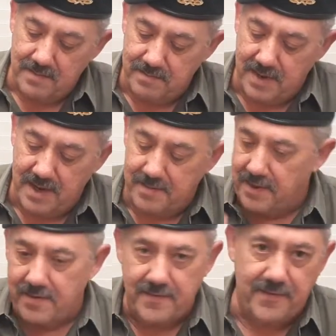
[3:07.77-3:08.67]
My
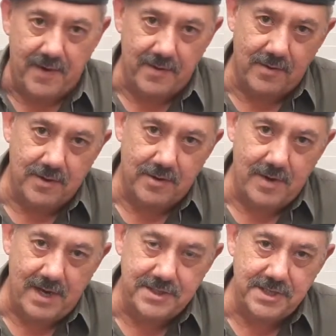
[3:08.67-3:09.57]
mother and father go to
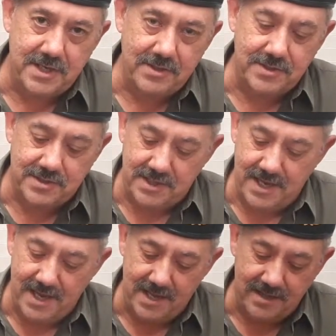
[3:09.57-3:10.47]
garage sales
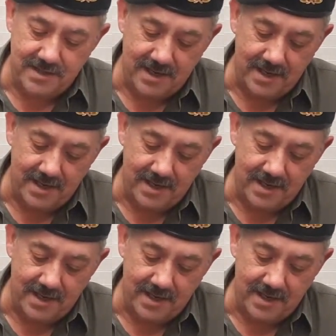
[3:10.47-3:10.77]
and